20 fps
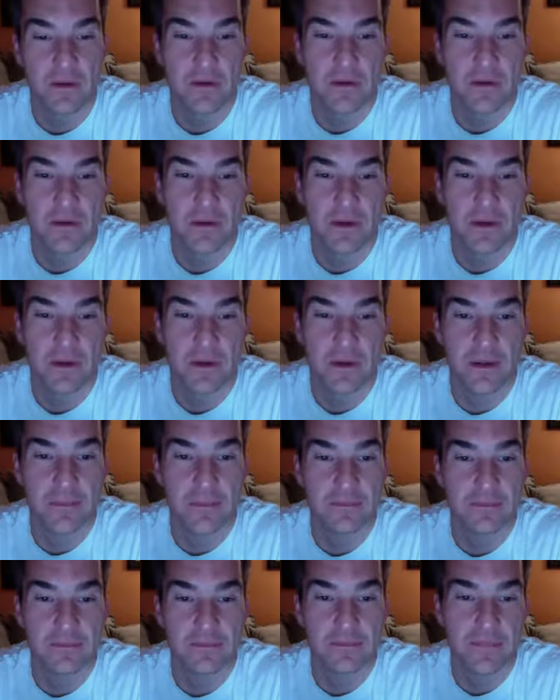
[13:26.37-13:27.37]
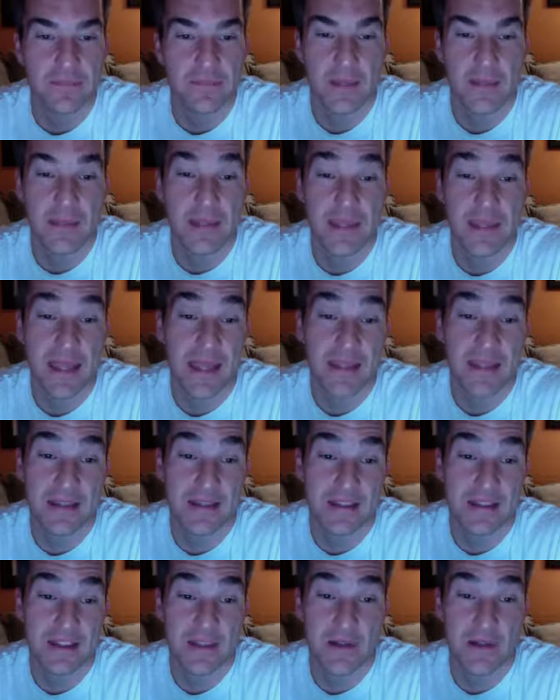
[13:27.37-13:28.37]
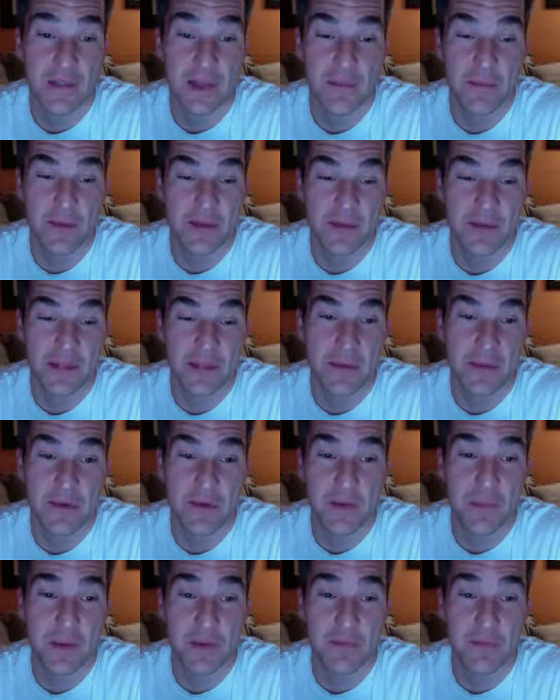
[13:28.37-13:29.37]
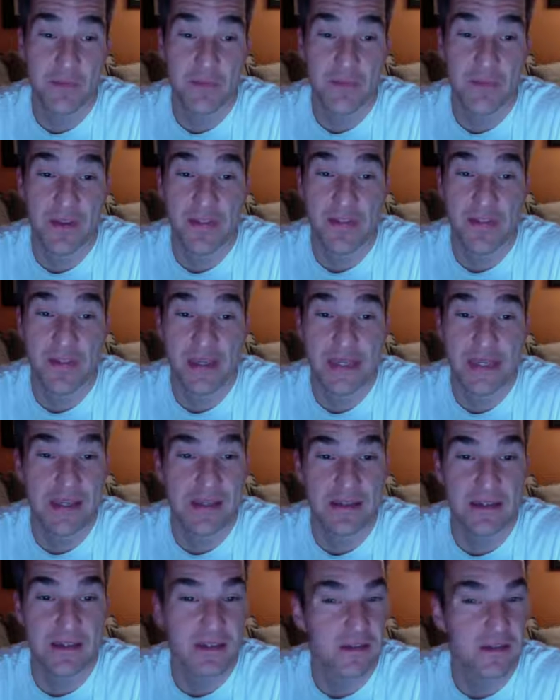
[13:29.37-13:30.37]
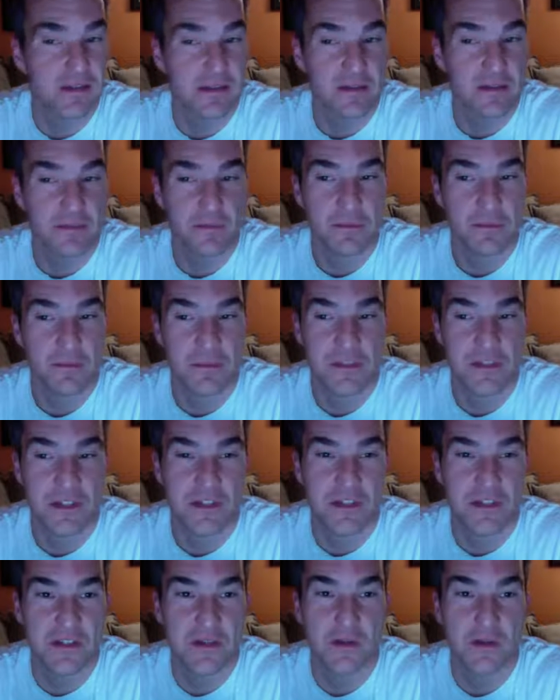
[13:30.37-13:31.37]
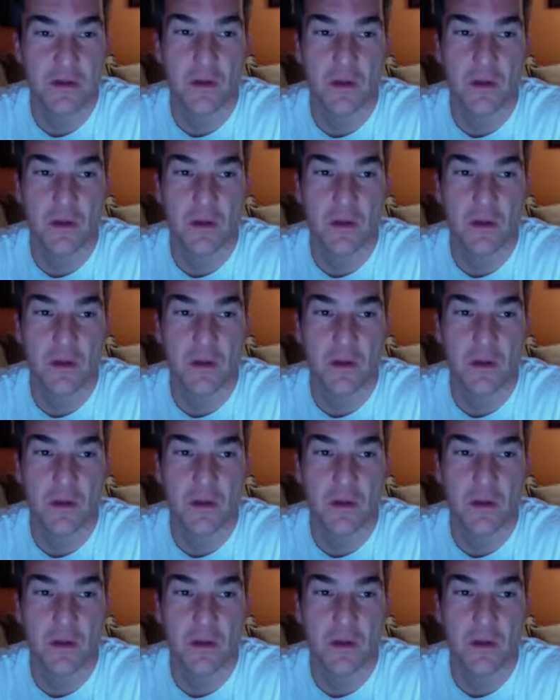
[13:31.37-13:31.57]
And still that would have put them 5th in the East, which is still